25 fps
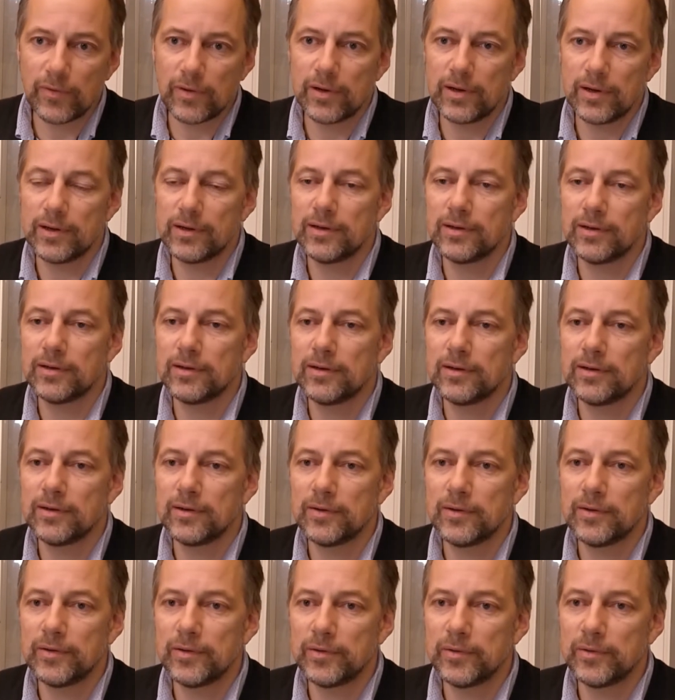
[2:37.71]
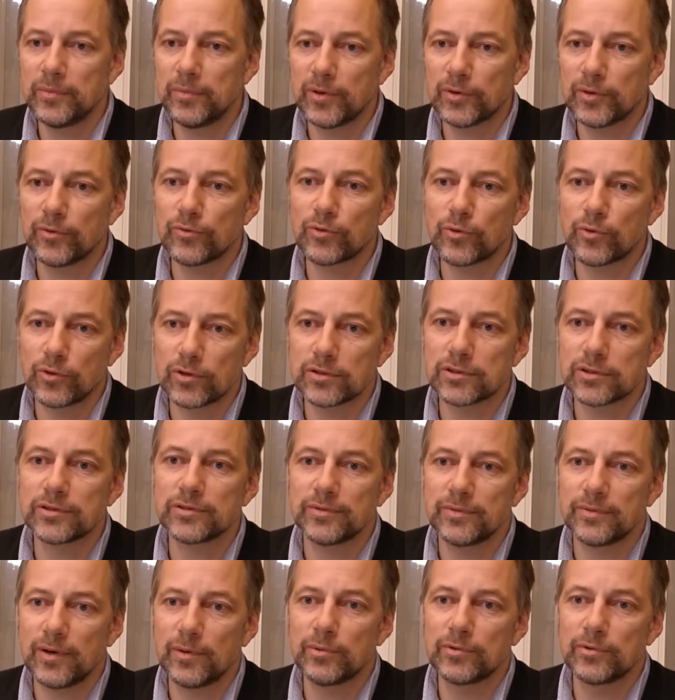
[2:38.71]
but of
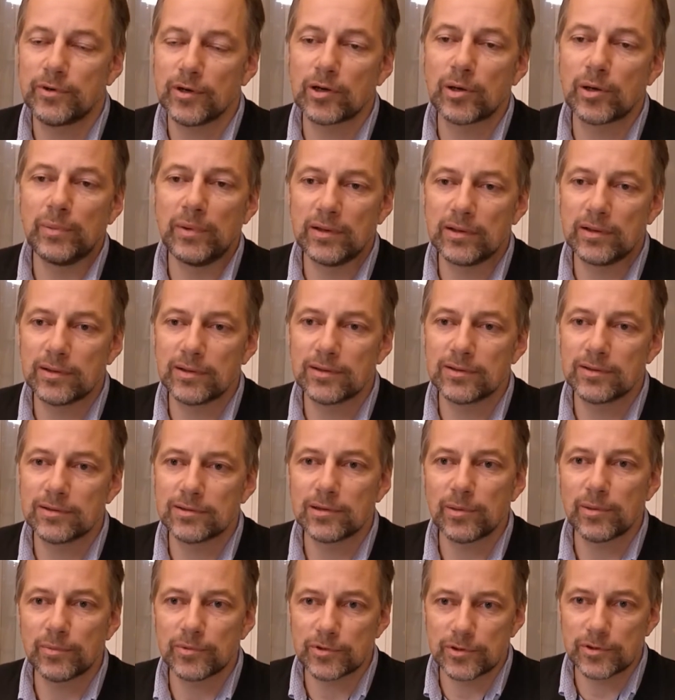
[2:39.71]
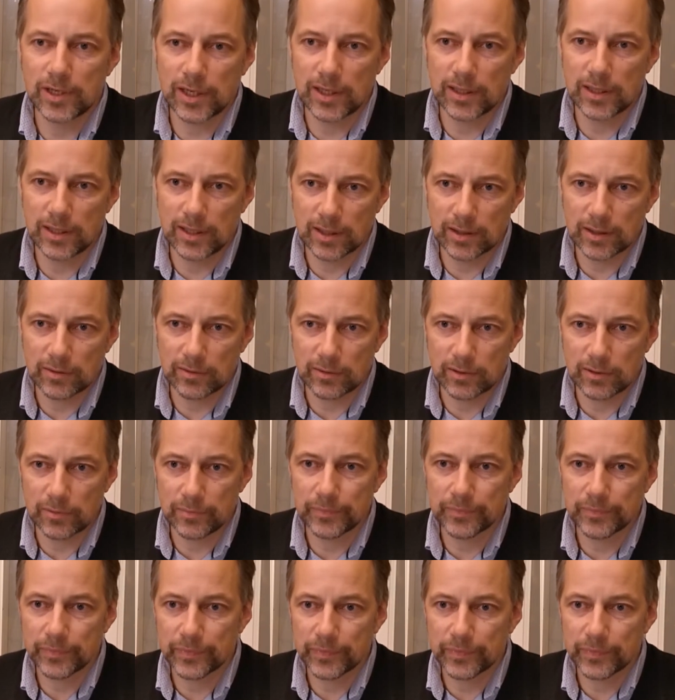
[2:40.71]
course, I would recommend some training or